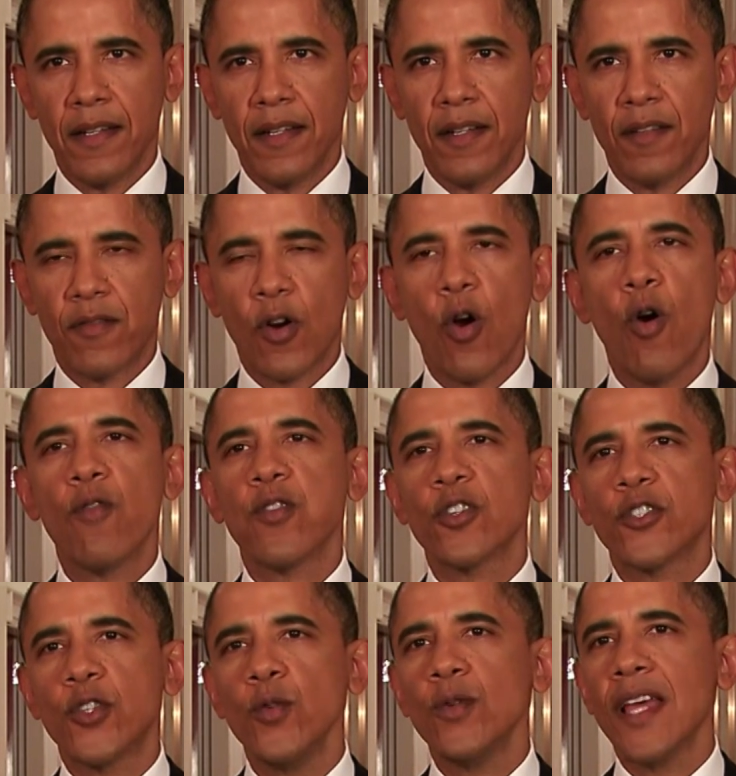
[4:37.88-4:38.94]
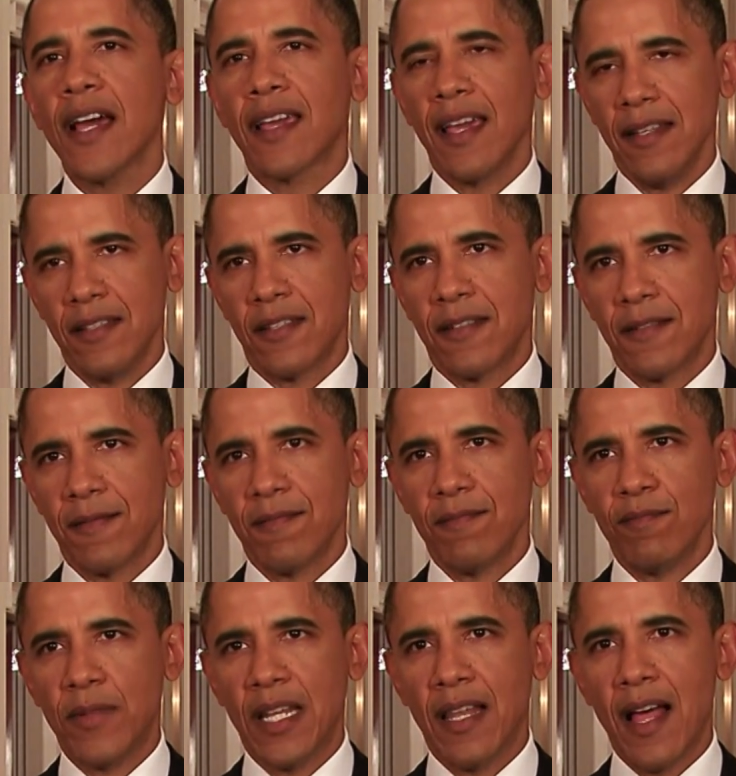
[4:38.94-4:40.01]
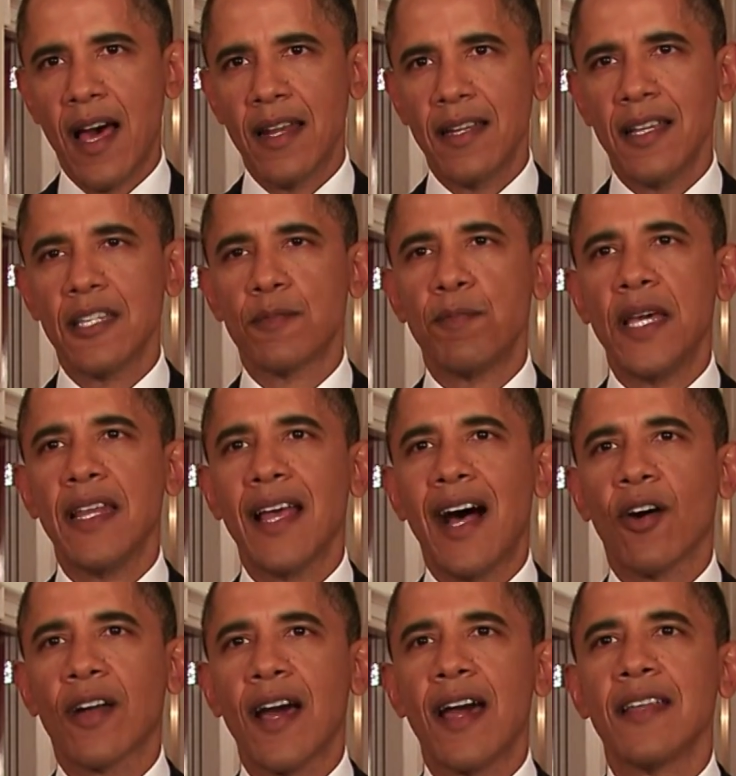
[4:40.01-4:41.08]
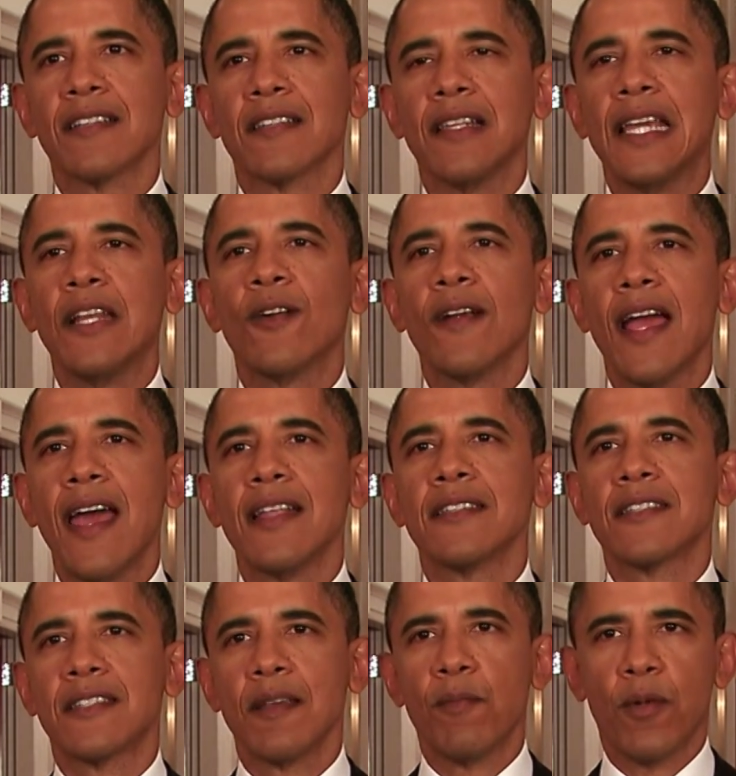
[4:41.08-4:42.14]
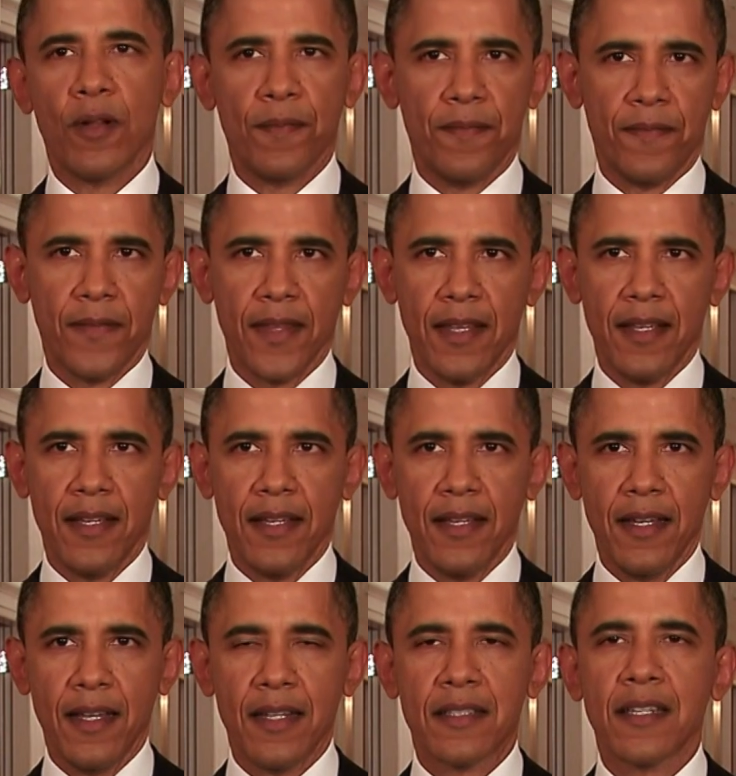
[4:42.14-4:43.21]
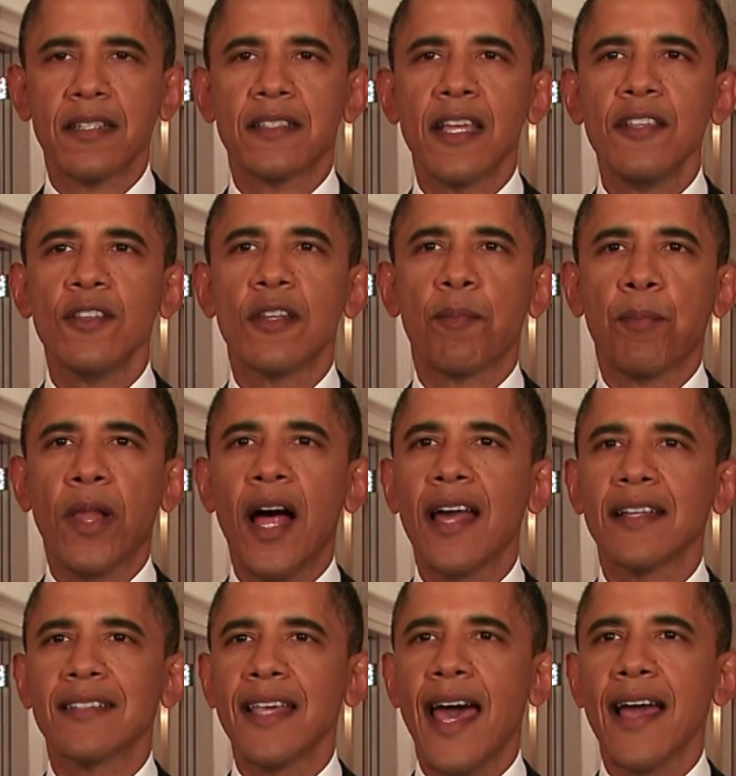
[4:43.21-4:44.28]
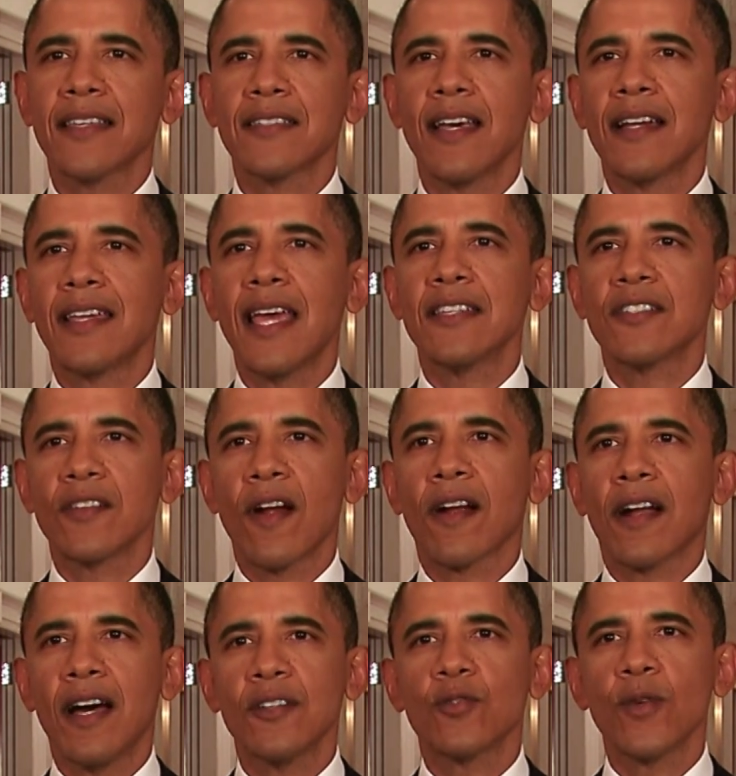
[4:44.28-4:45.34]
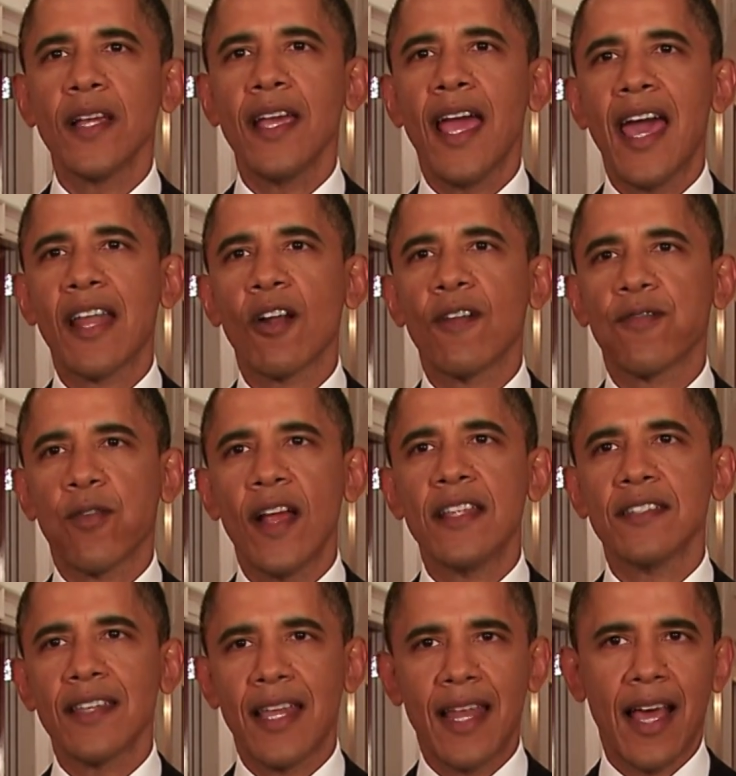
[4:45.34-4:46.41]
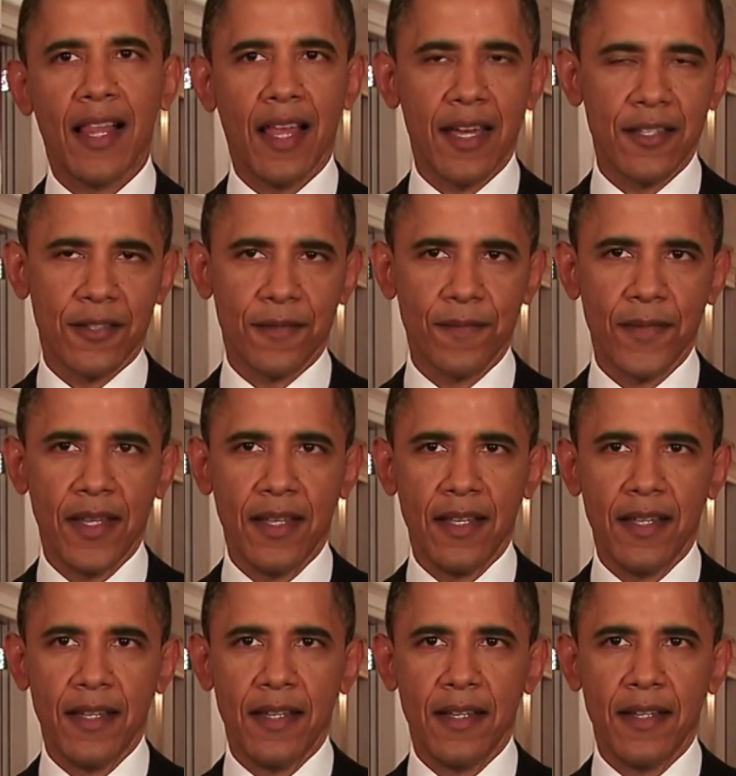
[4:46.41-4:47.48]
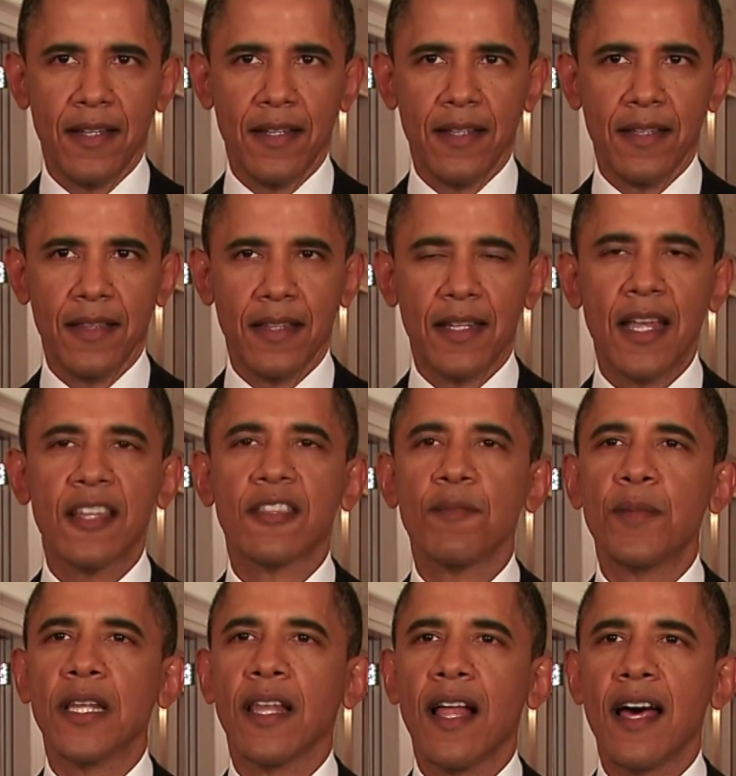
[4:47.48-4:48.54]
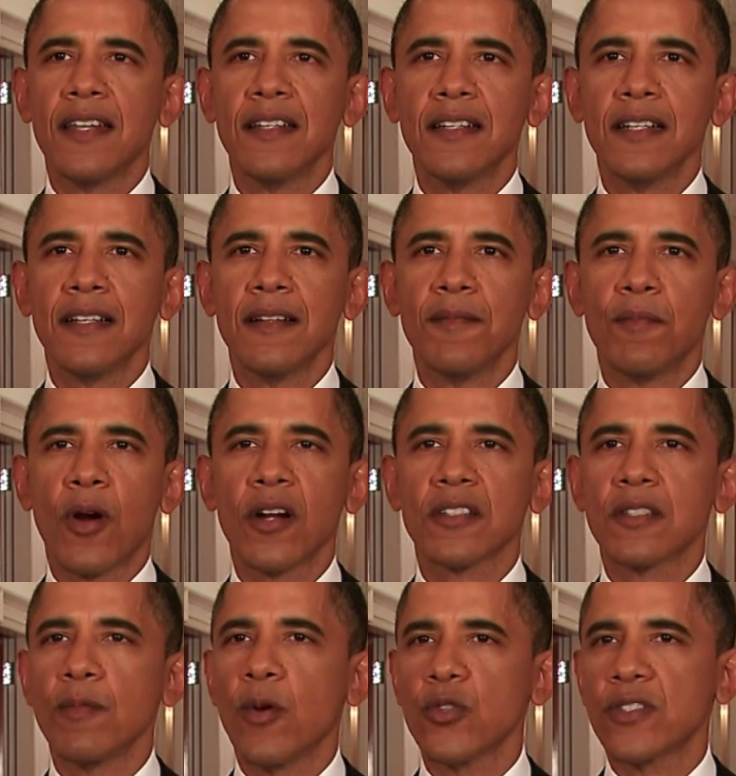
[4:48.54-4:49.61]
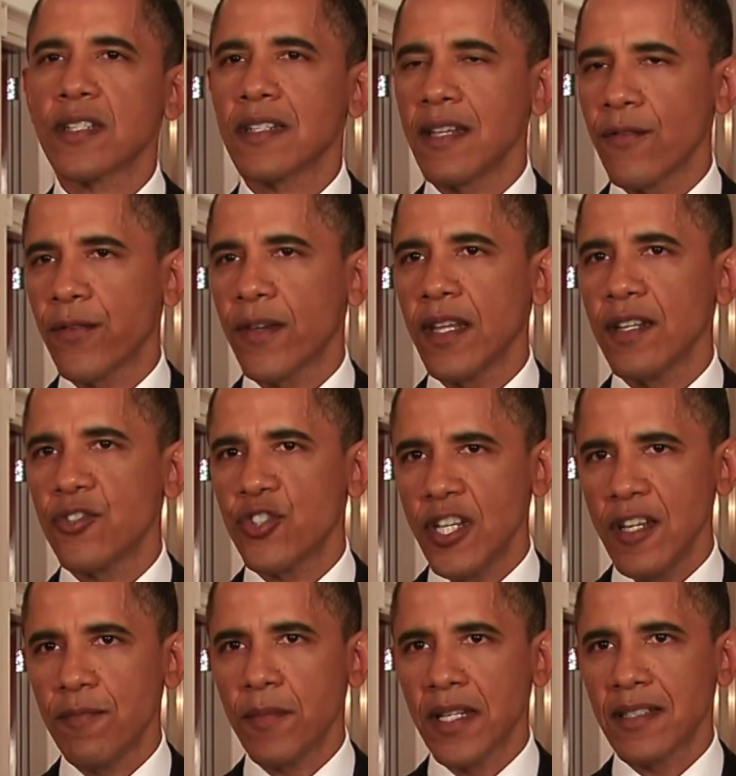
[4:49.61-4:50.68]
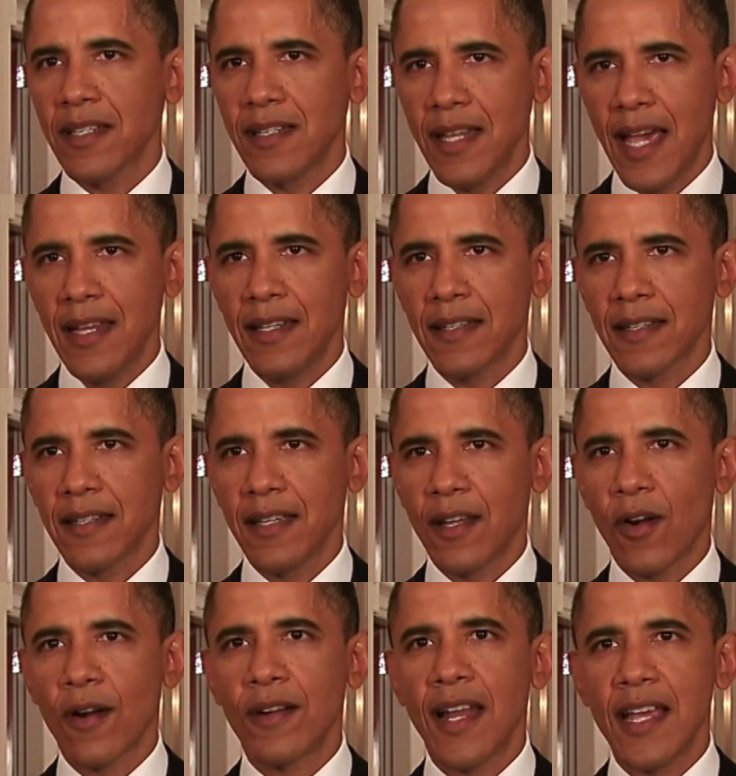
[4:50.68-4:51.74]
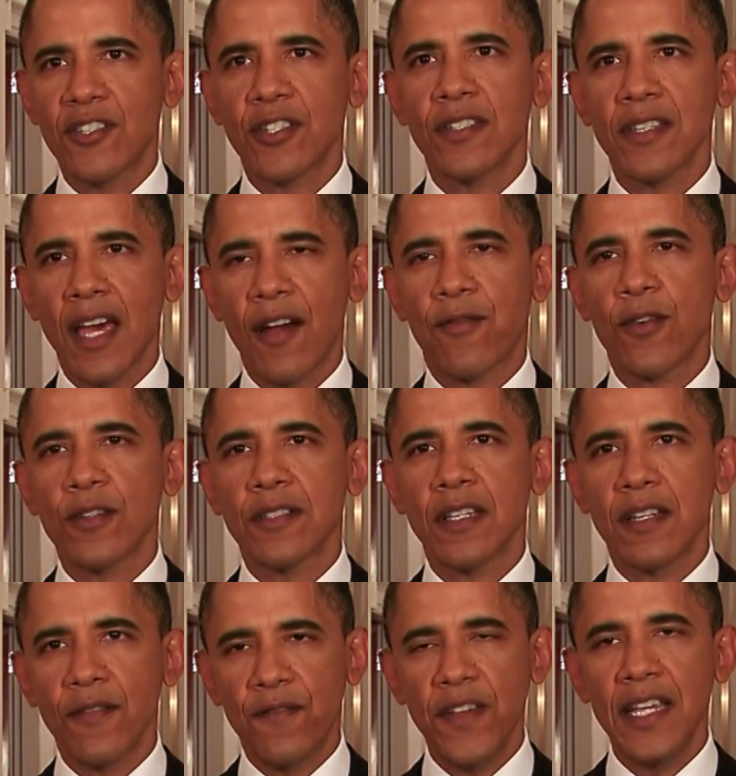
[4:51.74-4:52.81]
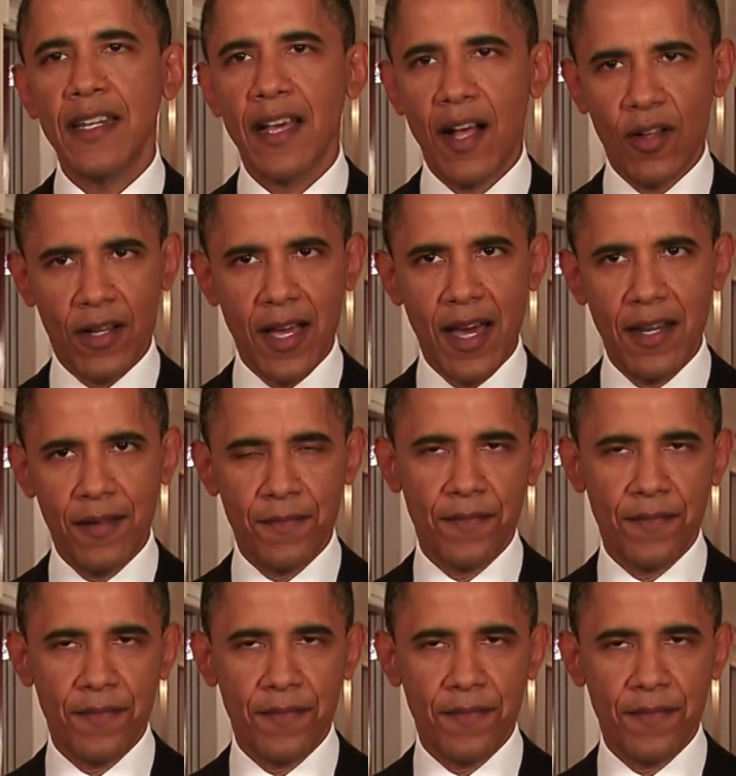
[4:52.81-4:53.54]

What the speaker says: For over 2 decades, bin Laden has been al-Queda's leader and symbol and has continued to plot attacks against our country and our friends and allies. The death of bin Laden marks the most significant achievement to date in our nation's effort to defeat al-Queda.